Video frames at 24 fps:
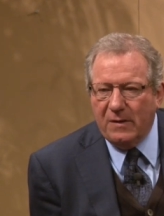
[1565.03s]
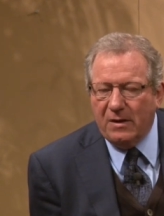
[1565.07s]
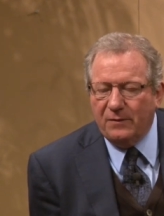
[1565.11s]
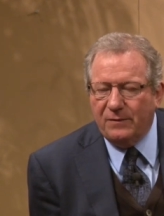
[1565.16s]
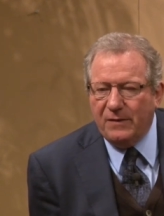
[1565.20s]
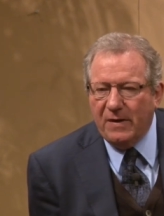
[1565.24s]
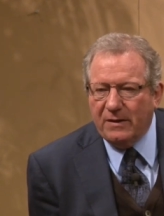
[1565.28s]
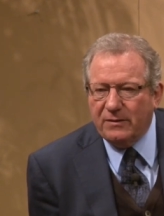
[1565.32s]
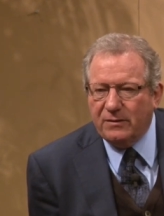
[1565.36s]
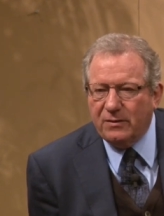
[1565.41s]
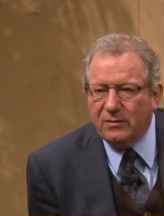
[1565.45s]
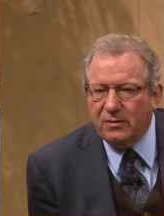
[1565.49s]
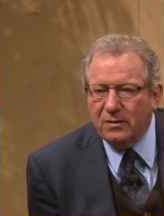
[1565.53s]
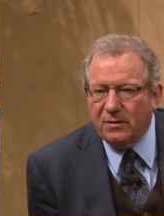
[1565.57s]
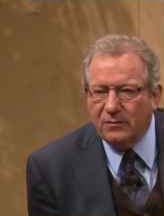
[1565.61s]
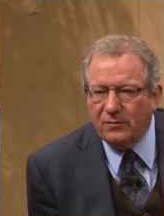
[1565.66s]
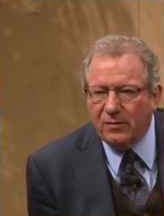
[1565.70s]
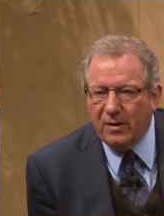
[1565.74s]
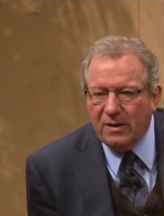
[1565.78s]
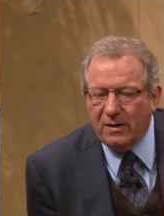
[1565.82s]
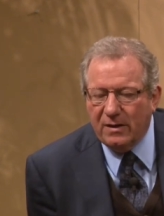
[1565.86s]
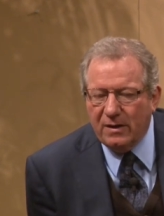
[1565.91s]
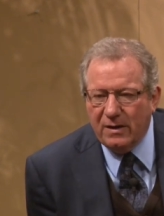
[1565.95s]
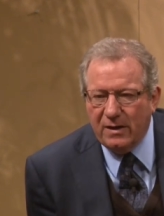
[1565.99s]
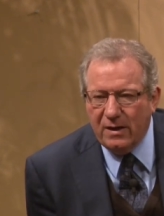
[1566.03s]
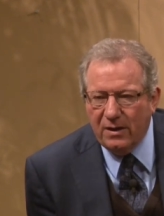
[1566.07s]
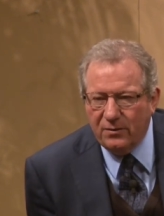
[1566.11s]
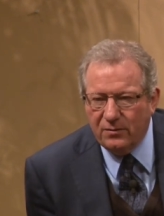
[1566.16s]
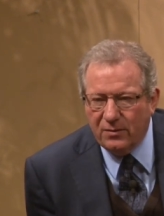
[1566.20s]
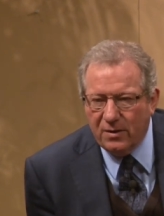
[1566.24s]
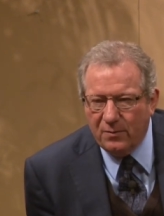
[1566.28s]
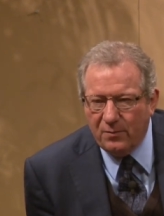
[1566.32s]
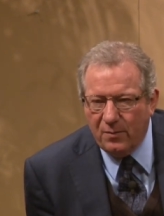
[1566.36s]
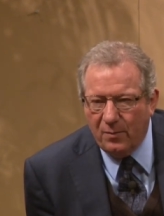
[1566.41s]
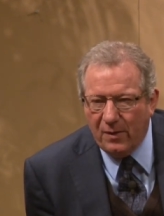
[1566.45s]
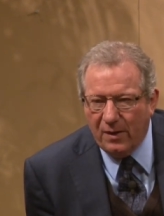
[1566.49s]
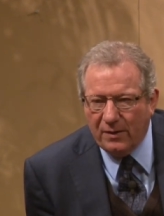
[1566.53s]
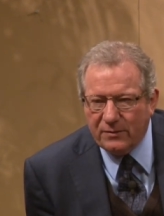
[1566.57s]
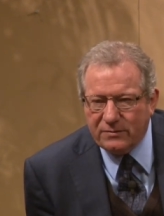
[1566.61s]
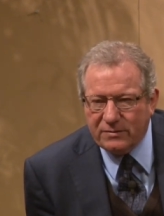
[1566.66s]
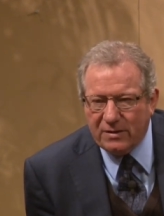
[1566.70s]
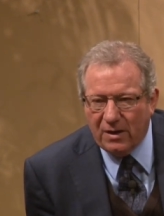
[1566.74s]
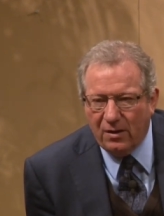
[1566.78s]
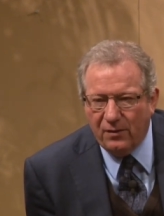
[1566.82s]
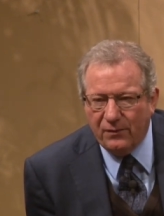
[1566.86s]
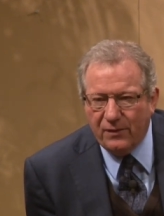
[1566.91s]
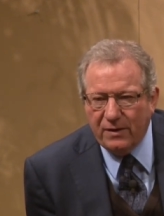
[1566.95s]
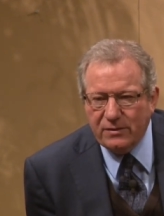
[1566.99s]
Matter of fact, it could have greatly hindered him about
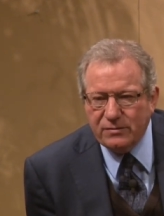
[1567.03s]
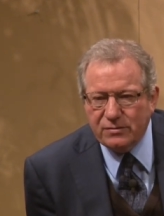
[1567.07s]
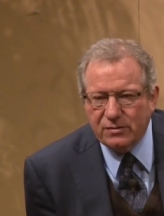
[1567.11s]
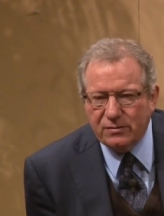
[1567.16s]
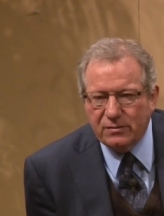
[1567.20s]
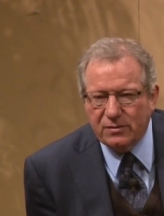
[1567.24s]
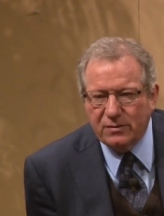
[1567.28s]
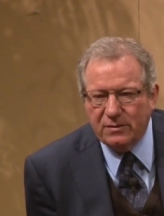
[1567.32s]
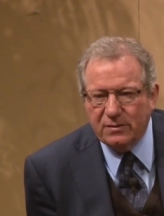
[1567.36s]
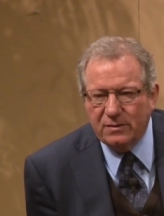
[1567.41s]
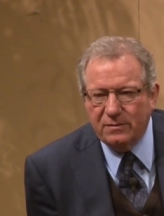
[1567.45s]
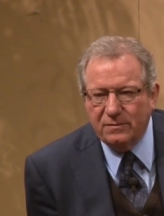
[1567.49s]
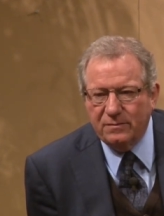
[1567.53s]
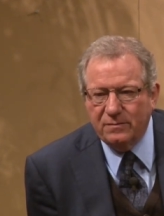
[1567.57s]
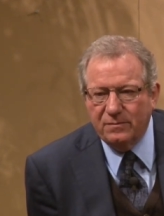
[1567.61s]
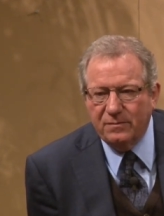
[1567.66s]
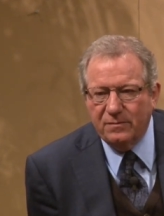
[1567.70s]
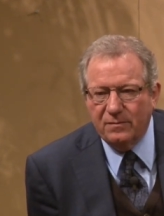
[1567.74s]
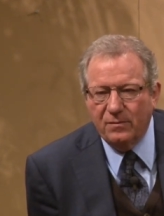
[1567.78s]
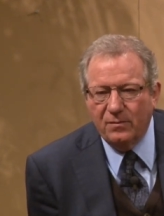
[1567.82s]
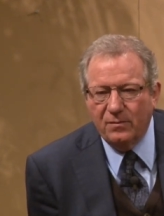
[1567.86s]
salvation, couldn't it?